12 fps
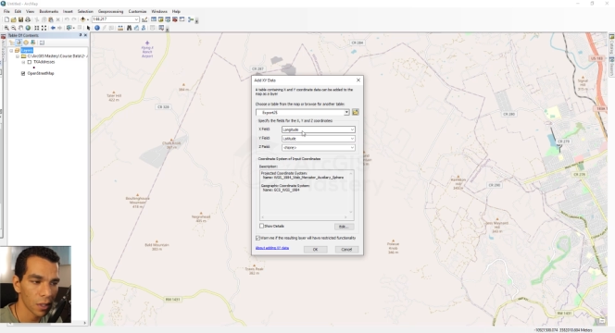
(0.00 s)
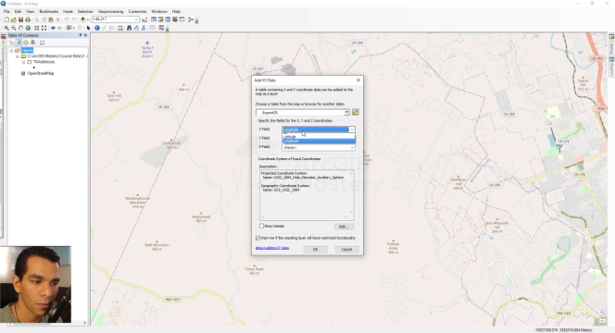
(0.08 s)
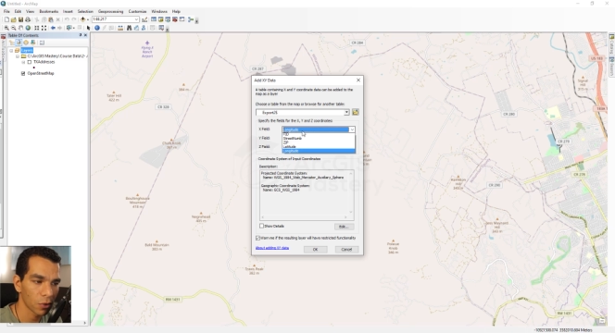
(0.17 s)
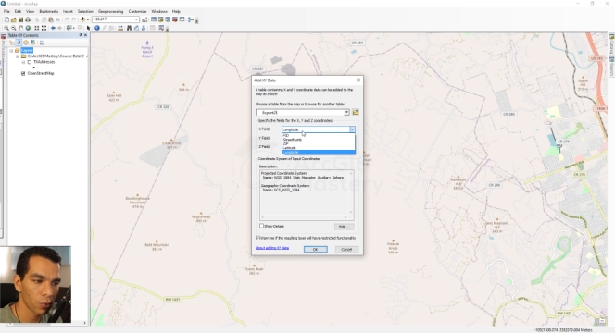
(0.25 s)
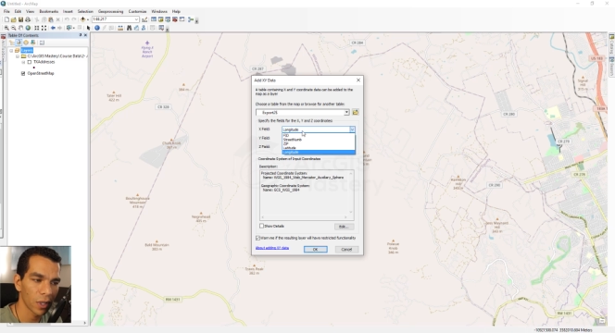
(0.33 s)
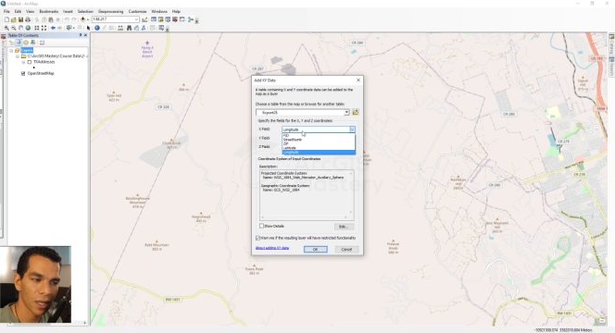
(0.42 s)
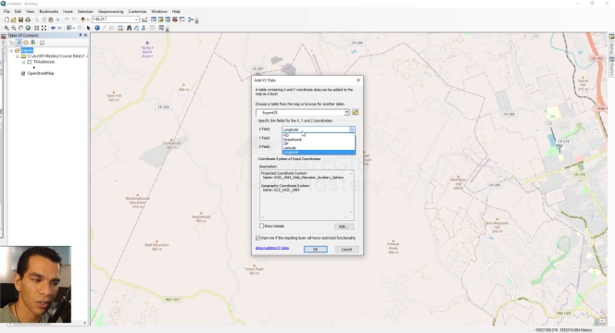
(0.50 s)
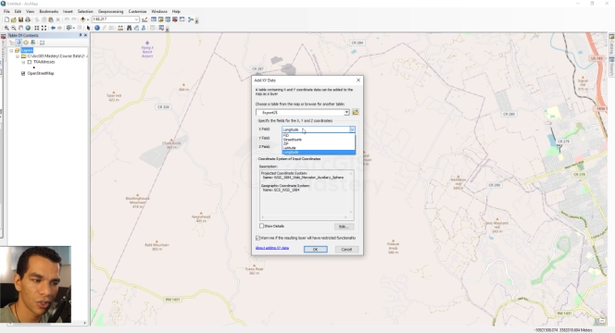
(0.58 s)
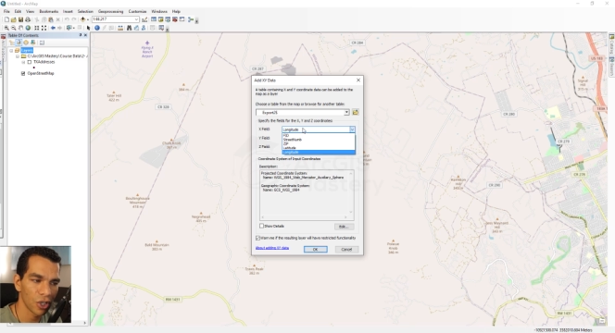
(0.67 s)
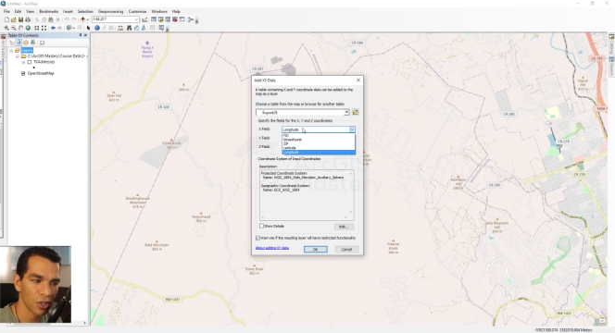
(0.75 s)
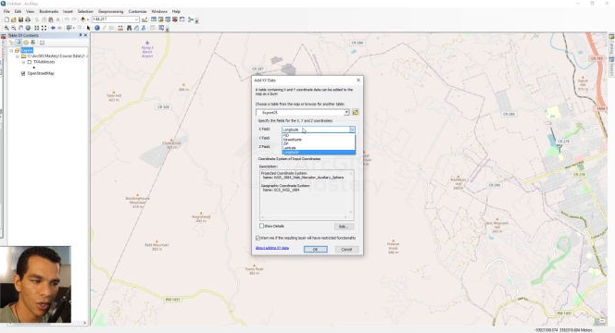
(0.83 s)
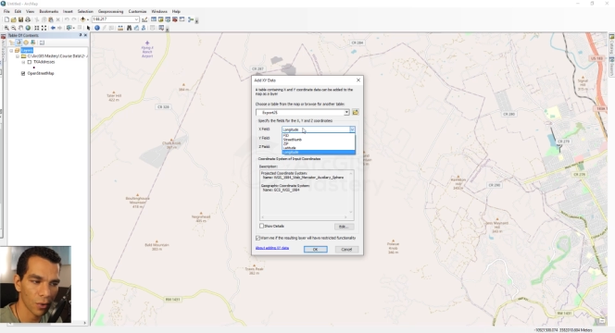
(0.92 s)
but we can
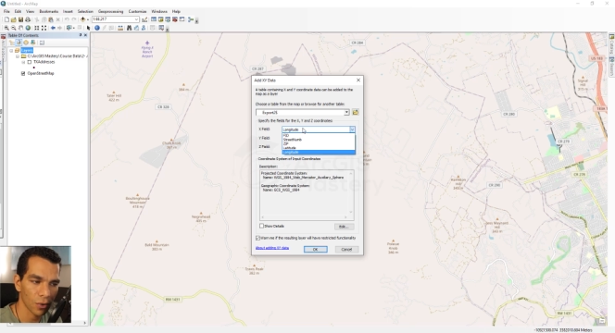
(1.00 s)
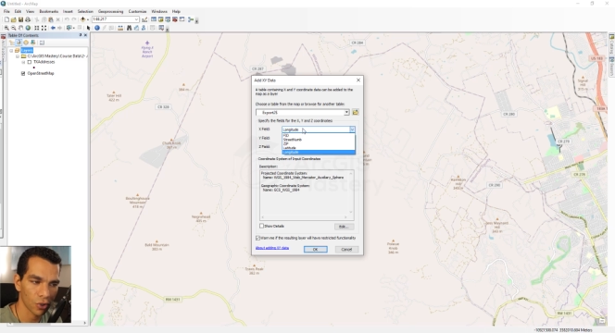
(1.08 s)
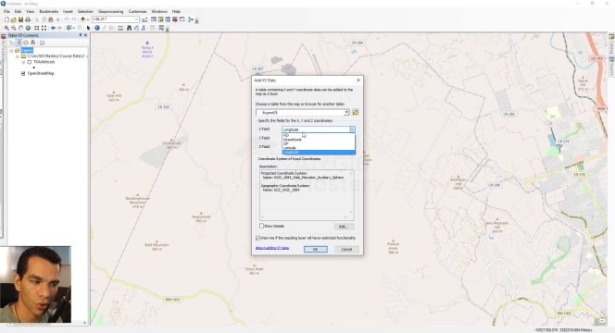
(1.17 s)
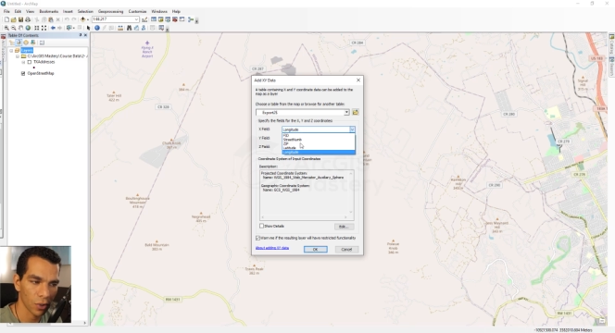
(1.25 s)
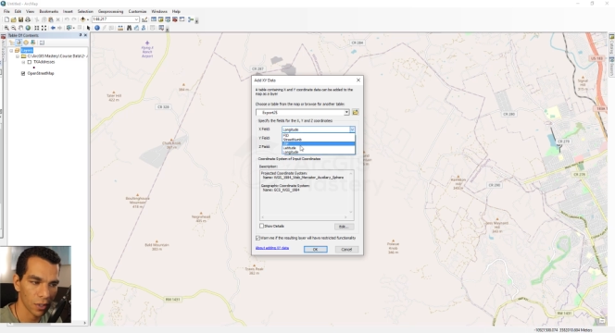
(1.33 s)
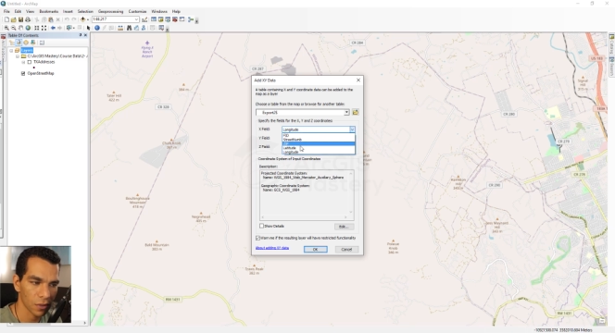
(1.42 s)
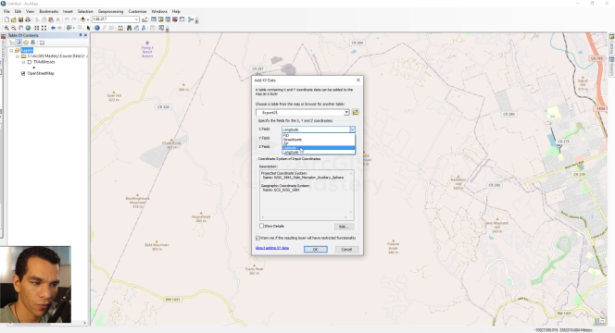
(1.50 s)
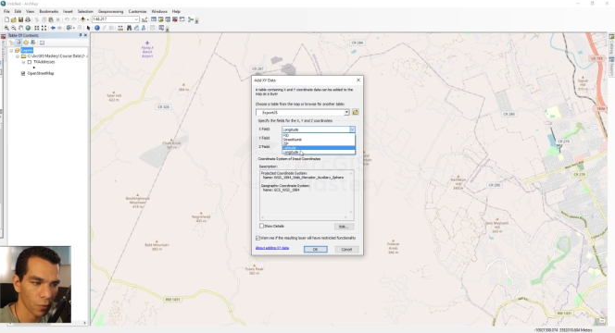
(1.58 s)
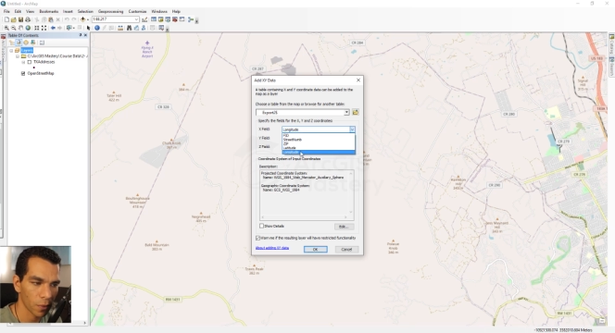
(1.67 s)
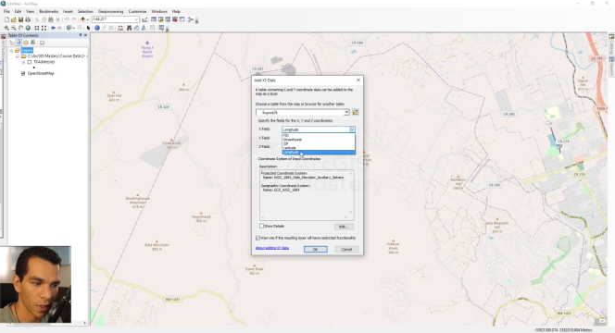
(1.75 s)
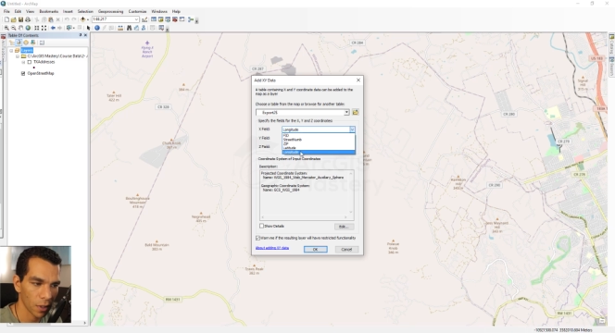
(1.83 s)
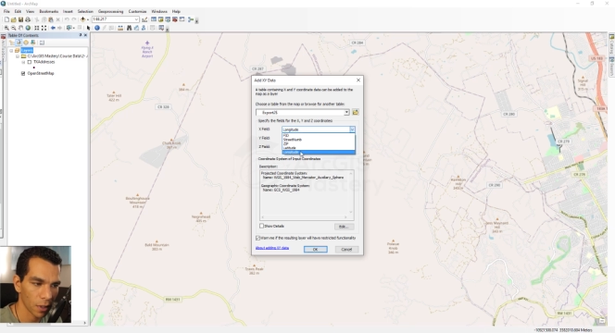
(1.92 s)
change our choice from
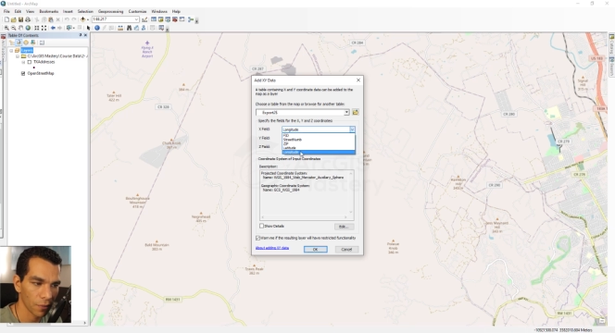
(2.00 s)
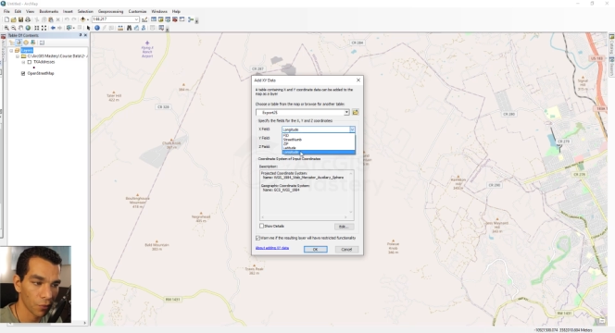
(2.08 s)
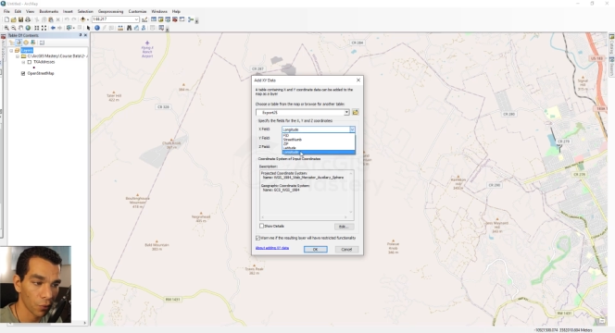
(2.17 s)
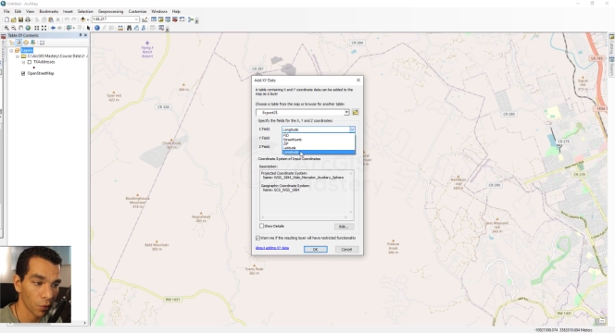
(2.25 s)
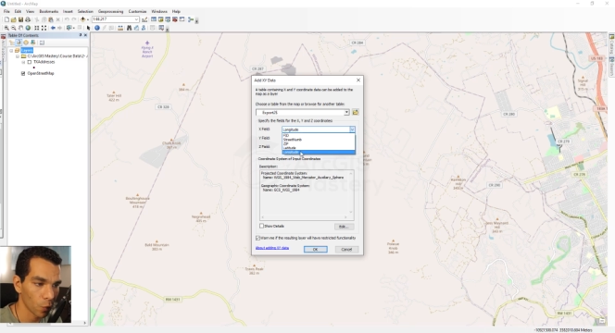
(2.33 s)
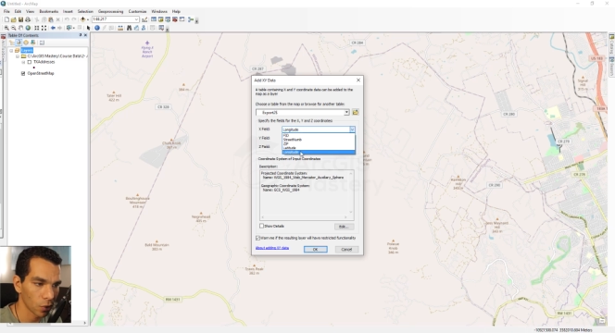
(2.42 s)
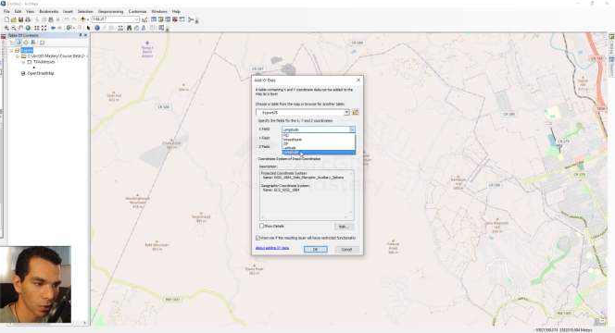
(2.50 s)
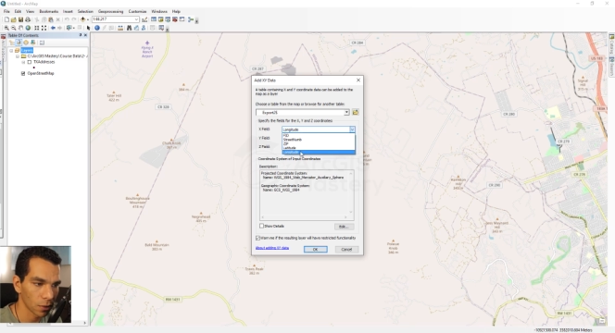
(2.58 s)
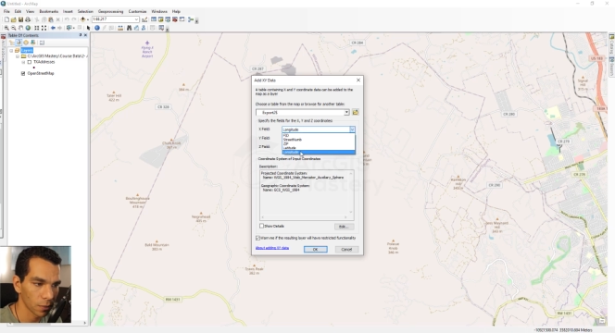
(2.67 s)
here if we want.